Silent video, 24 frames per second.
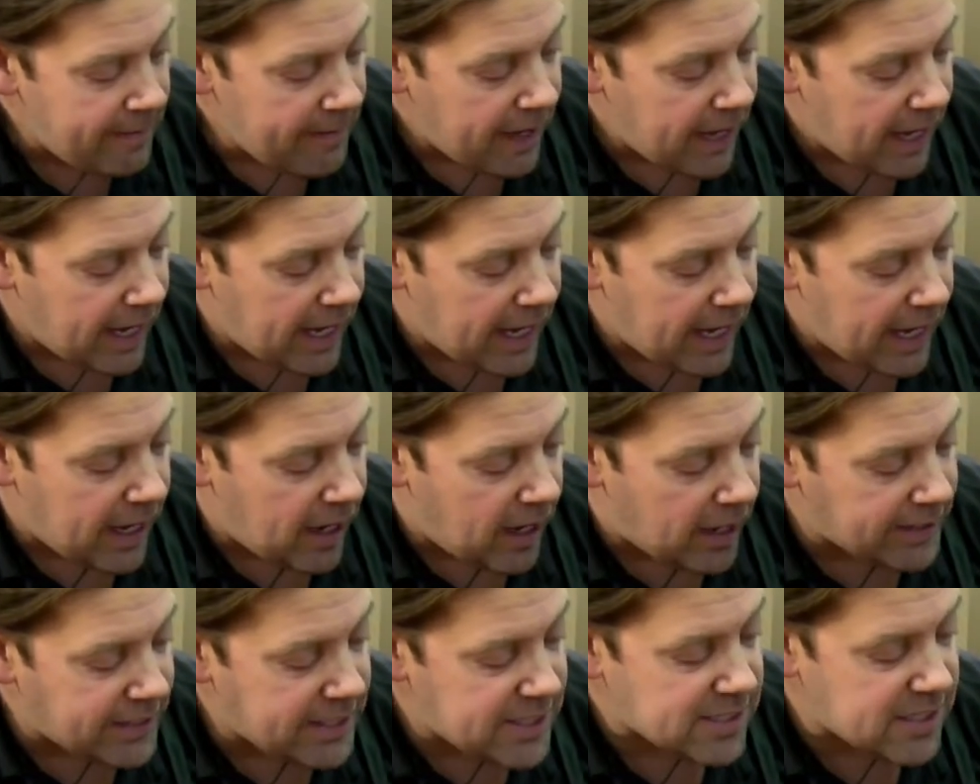
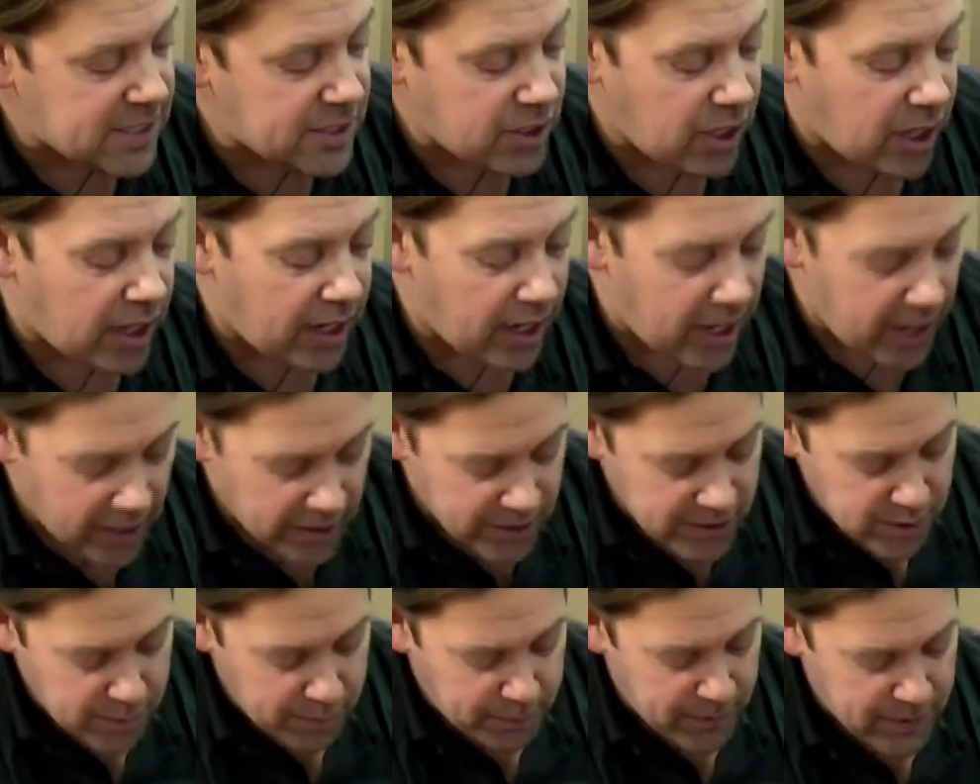On this guitar, I
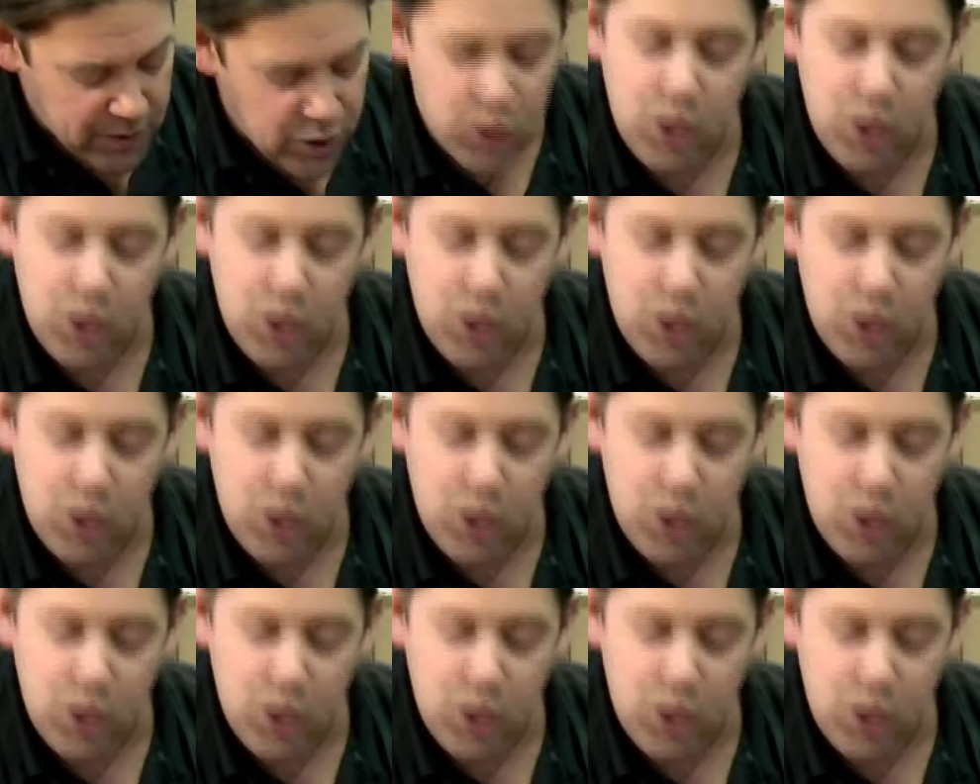also put